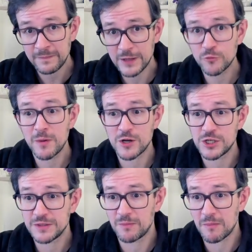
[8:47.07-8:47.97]
That would be
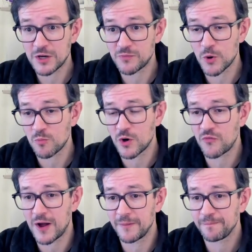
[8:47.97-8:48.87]
much more
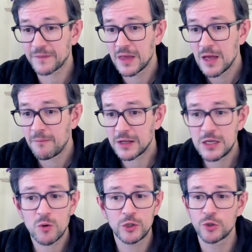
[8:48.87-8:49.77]
fun.
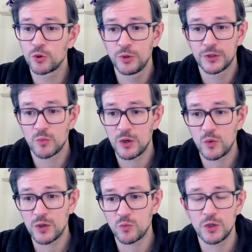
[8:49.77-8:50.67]
But here we don't do it.
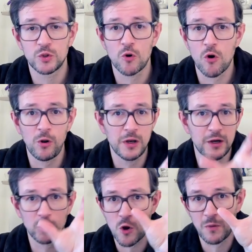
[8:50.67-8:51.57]
We do
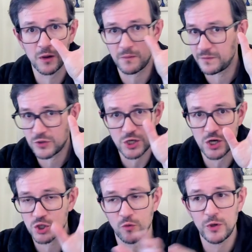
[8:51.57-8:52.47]
only global
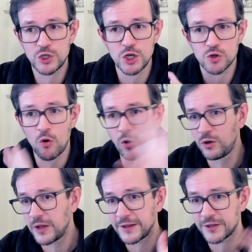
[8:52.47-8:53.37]
change. So we change
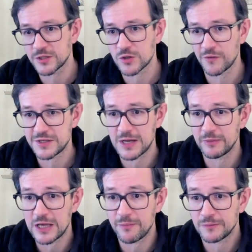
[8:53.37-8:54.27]
all letters of the
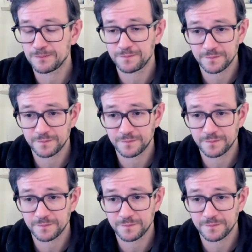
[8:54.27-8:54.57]
same type.